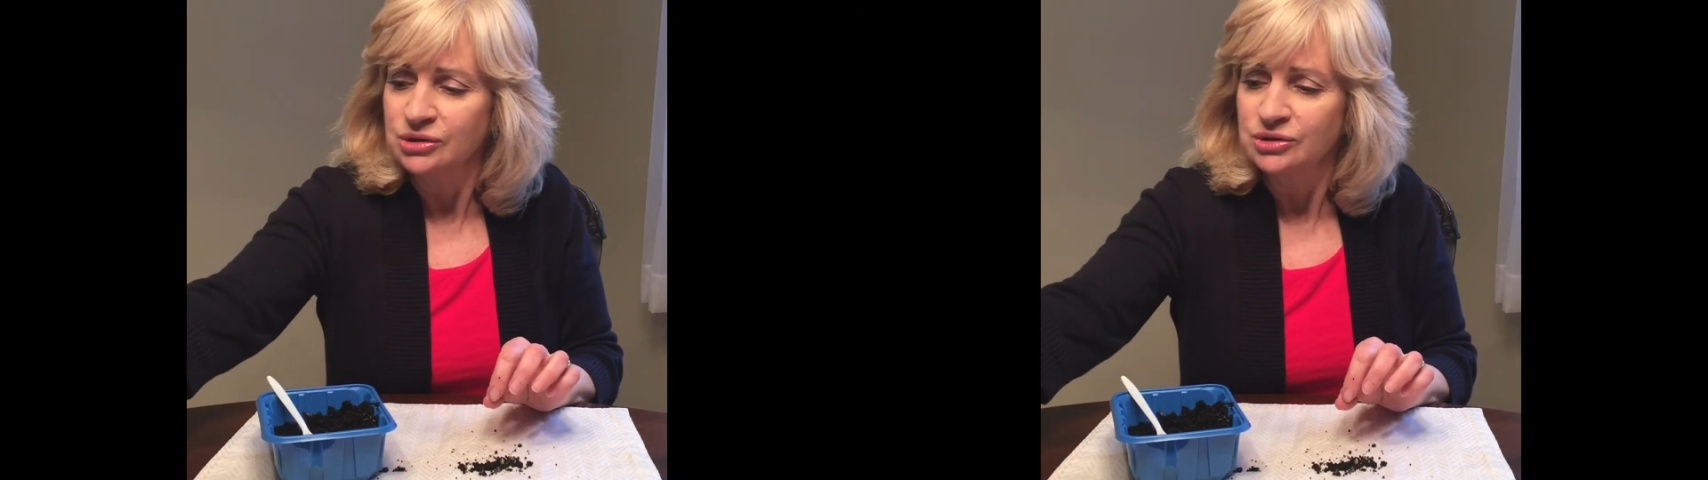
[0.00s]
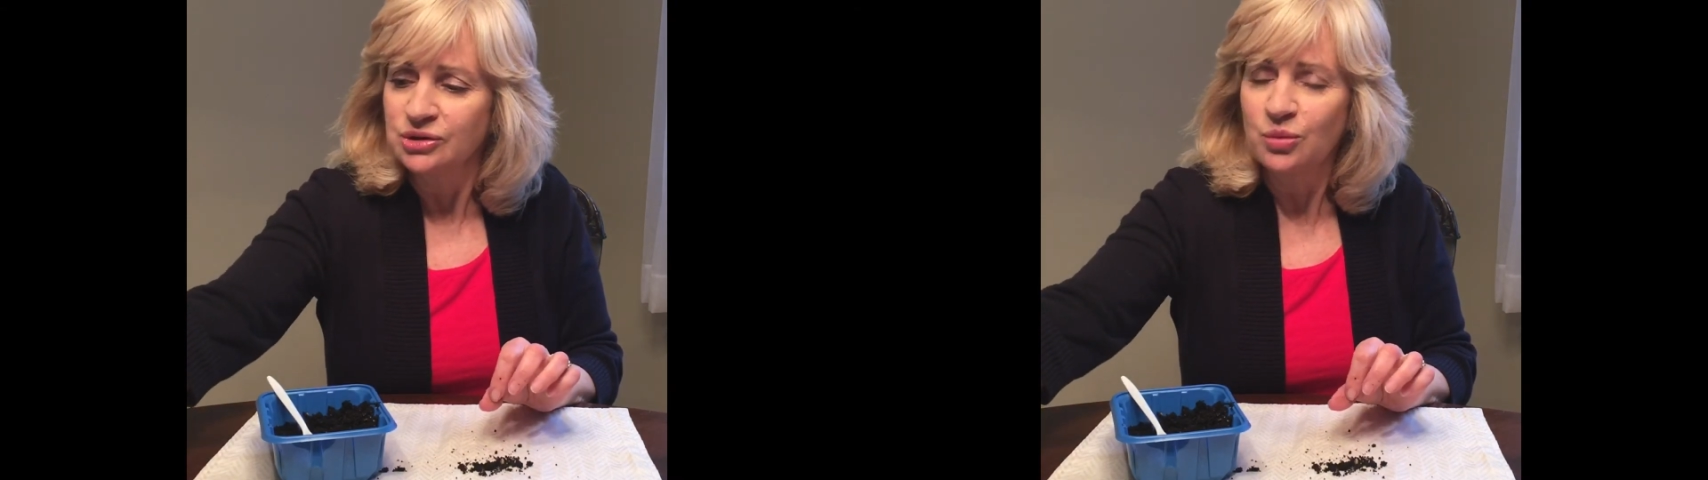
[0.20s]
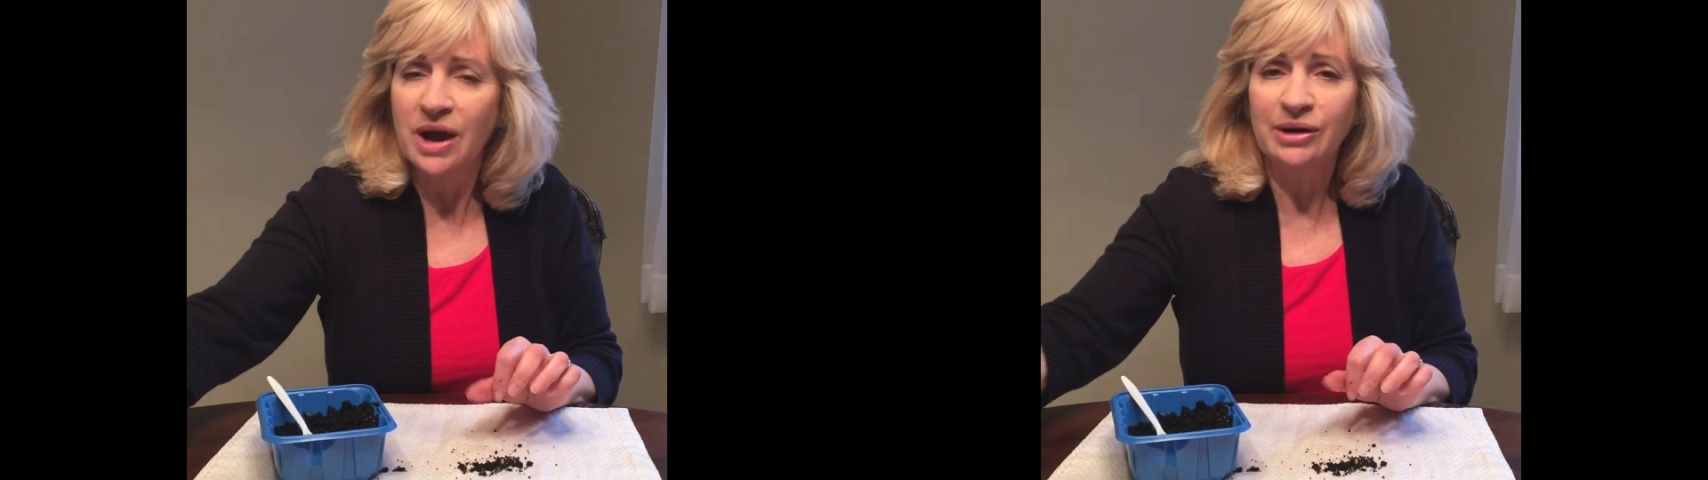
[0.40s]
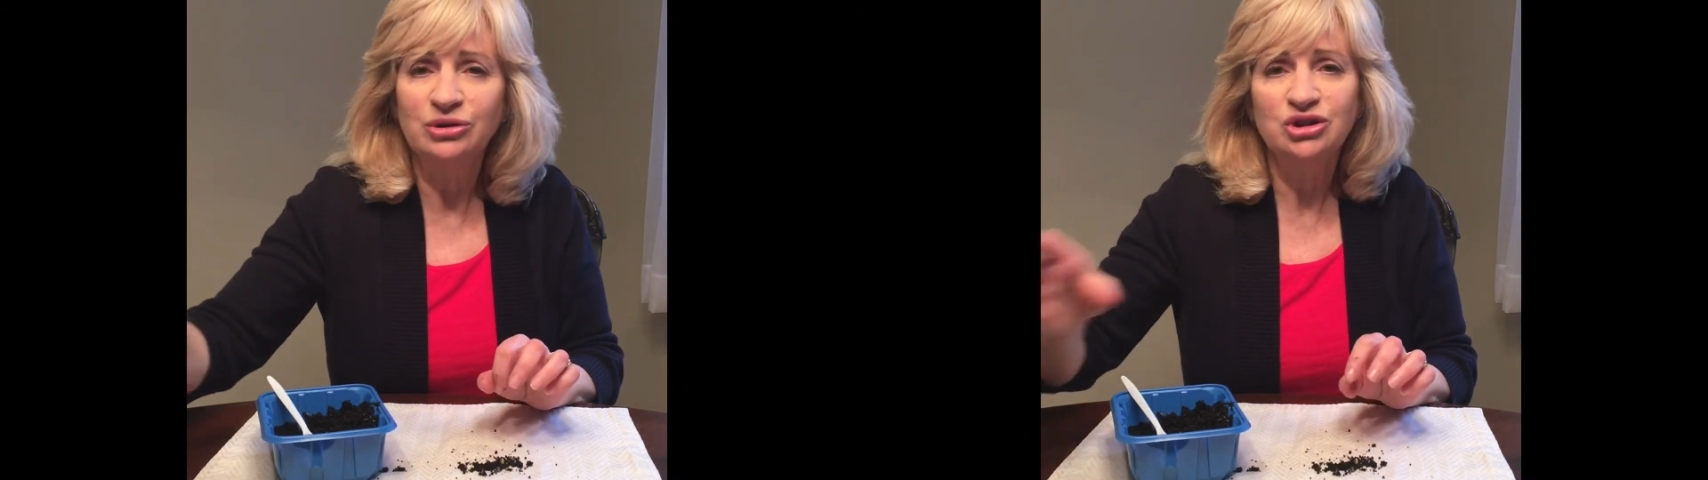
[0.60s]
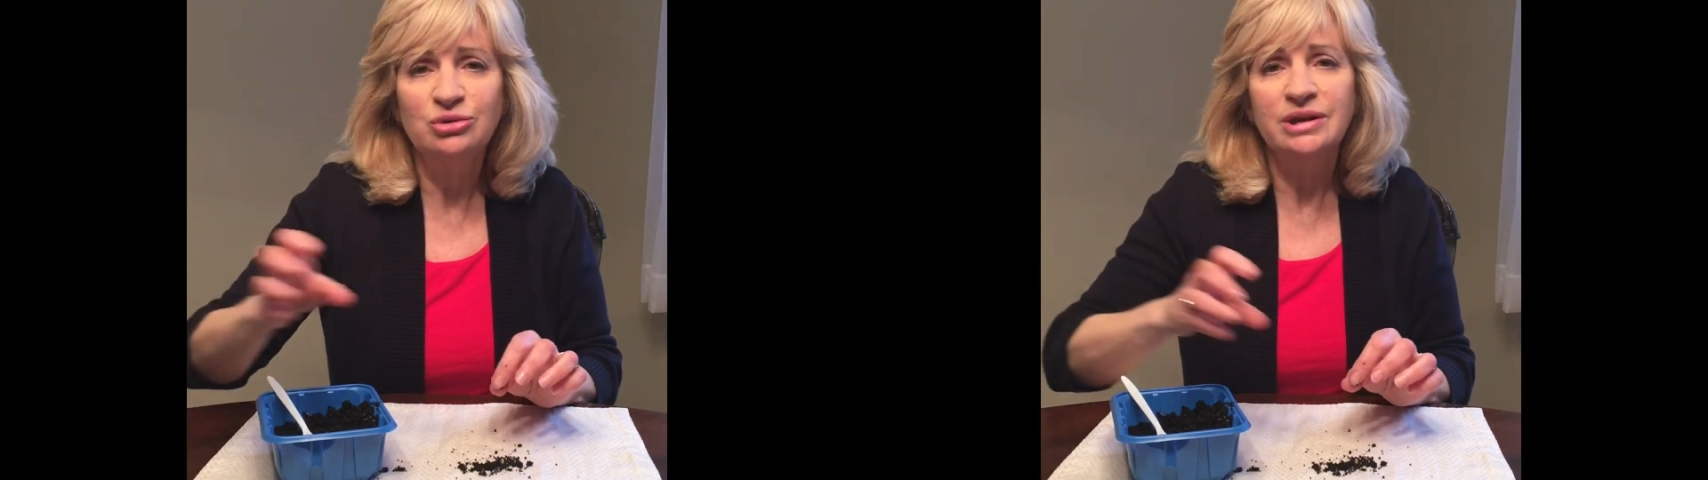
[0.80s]
So why
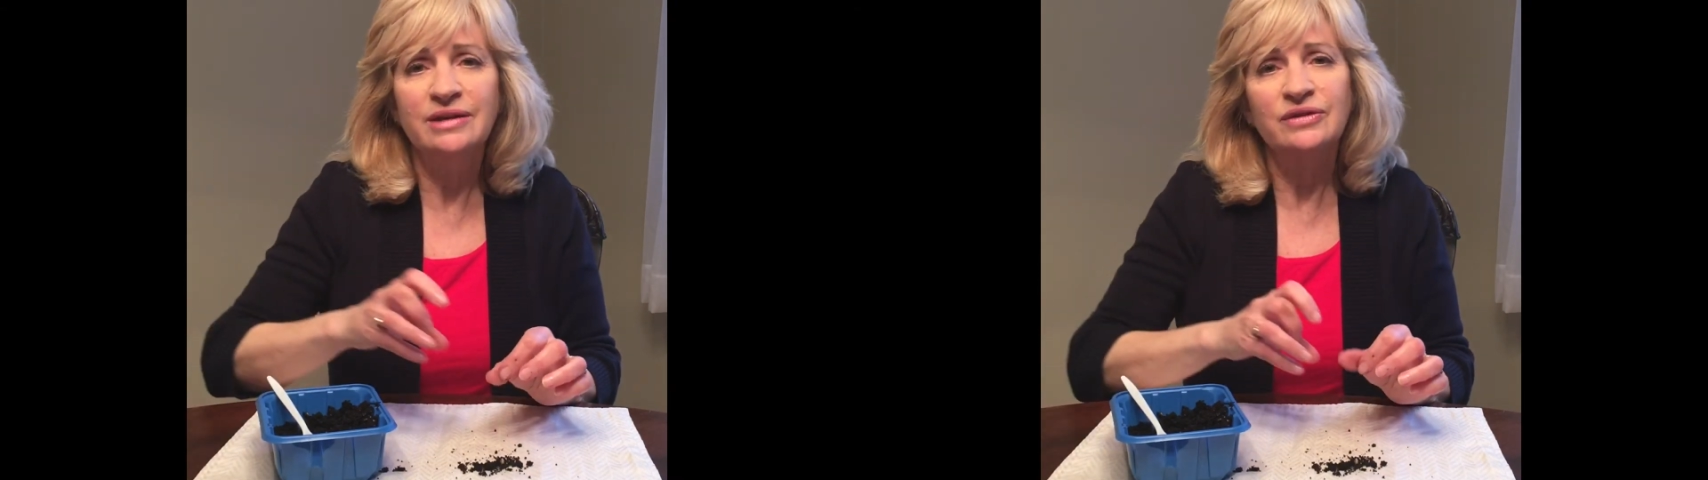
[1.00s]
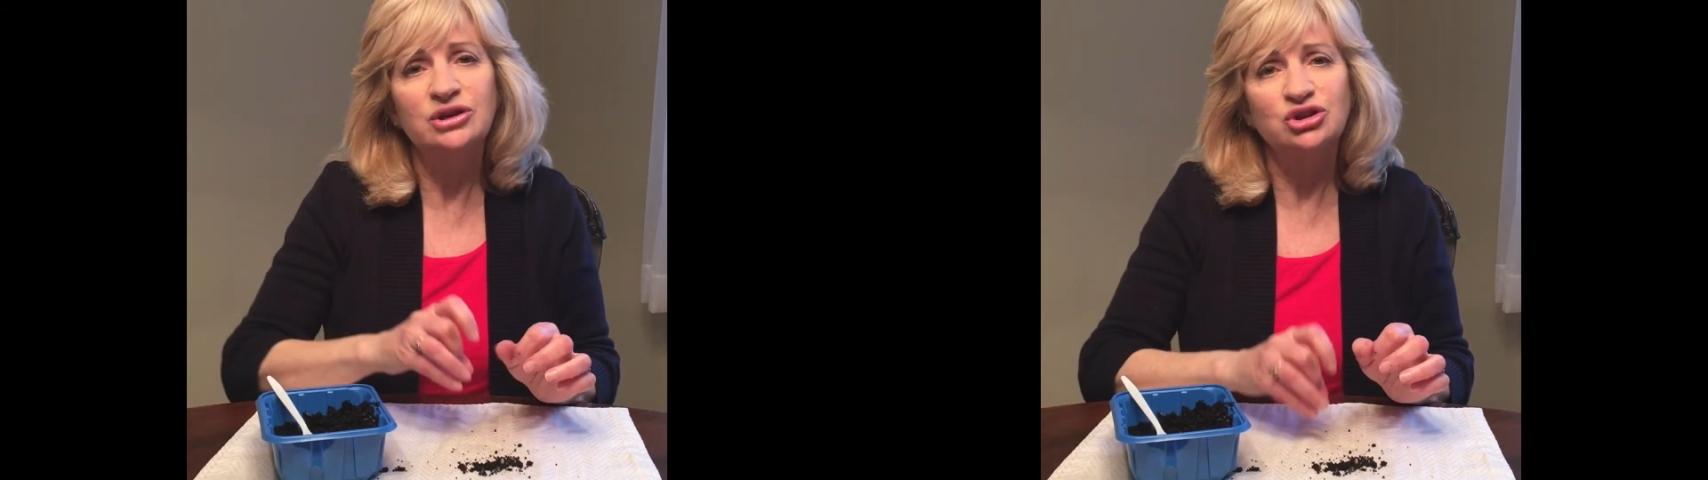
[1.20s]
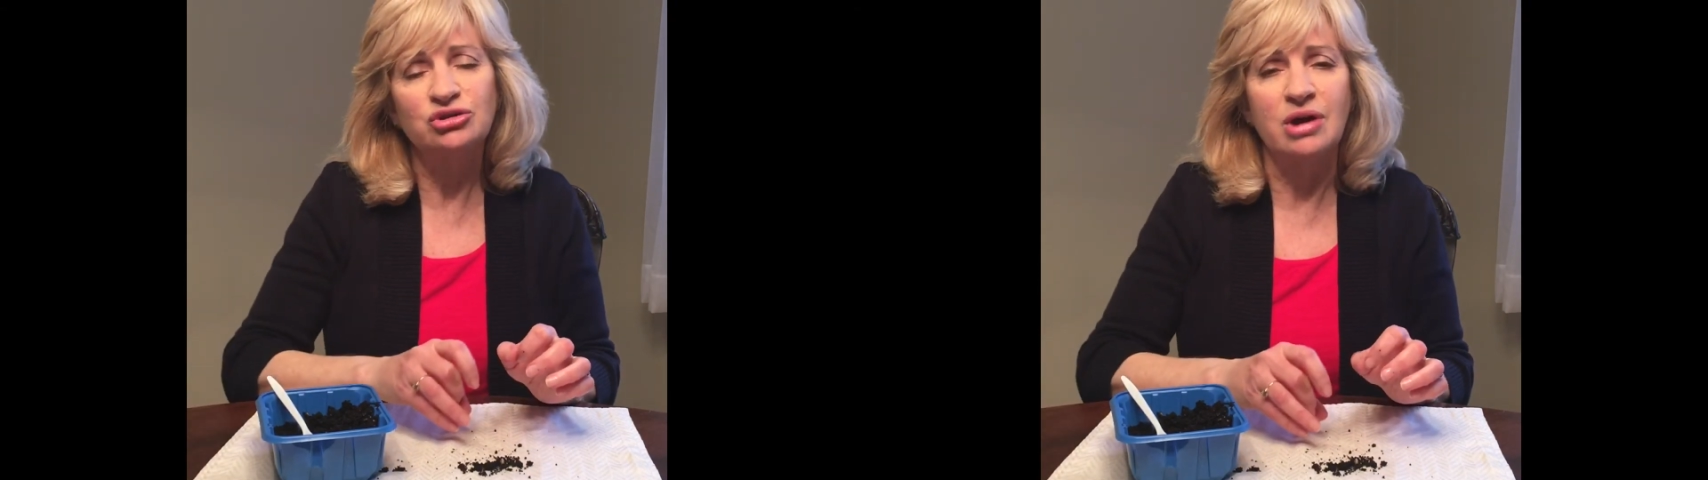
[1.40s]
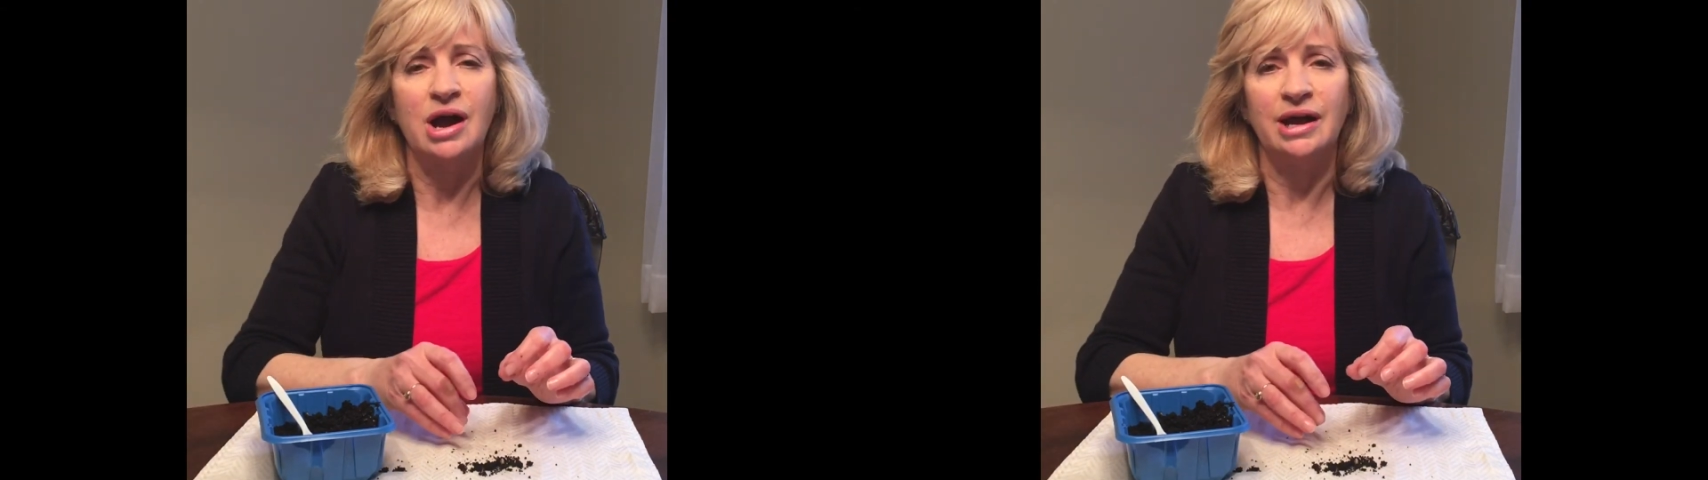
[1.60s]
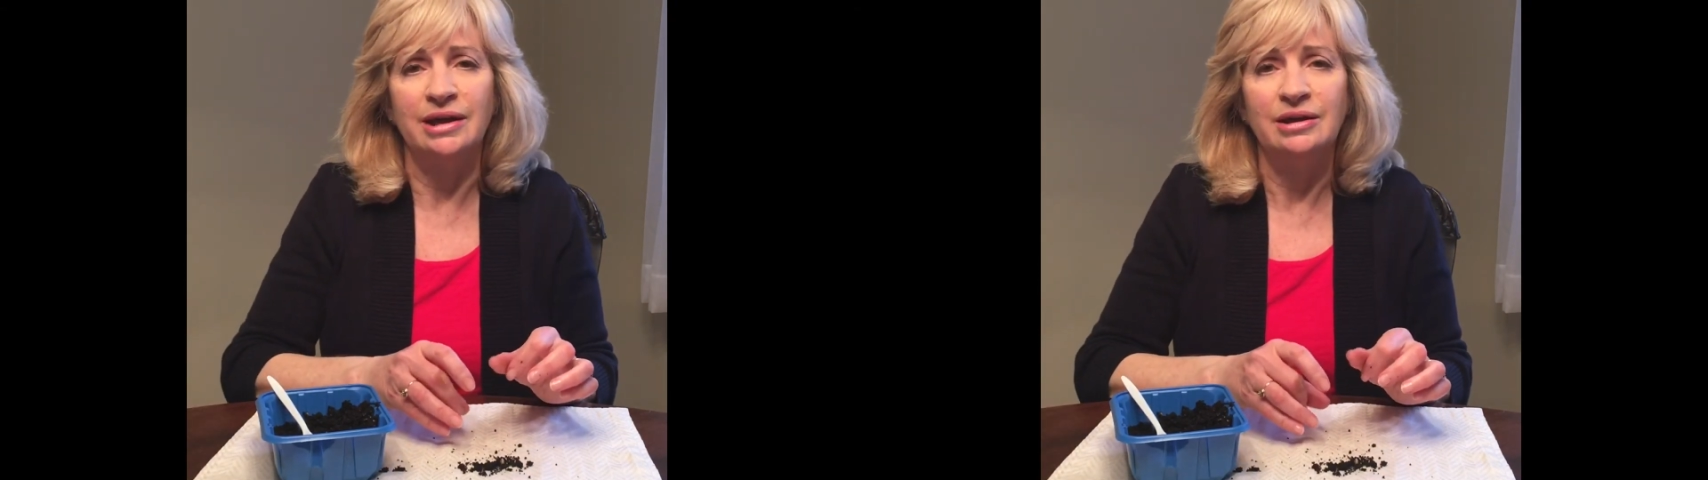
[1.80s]
don't you give it a
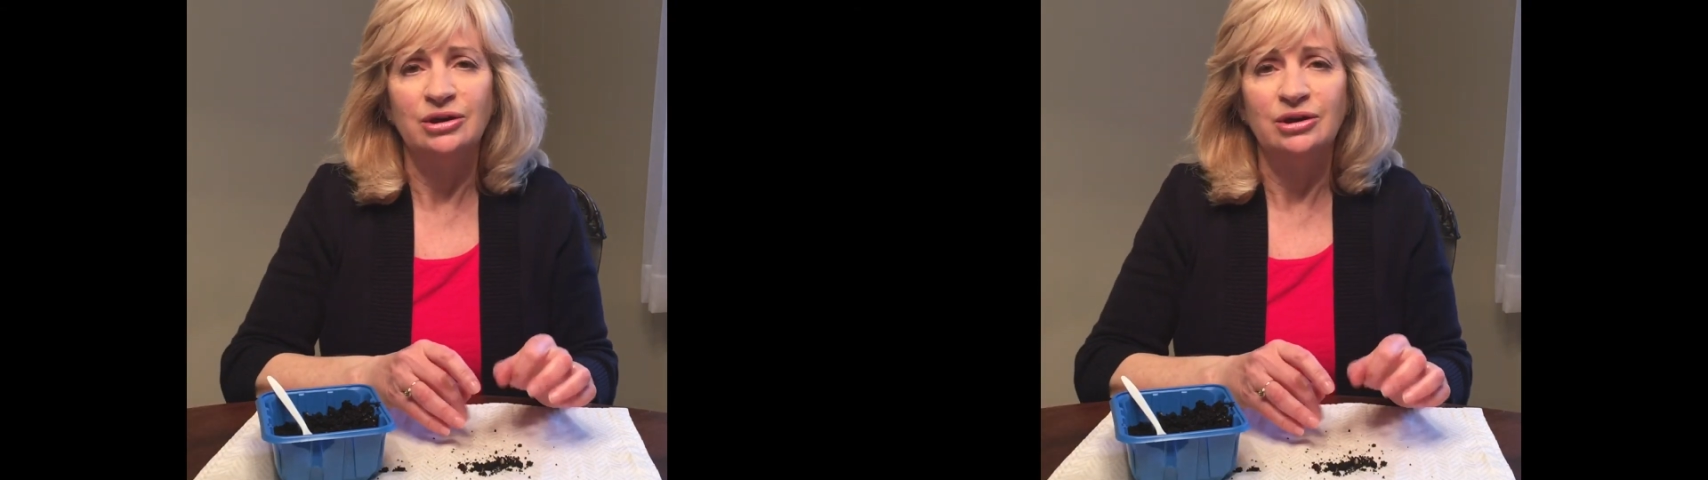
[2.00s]
try?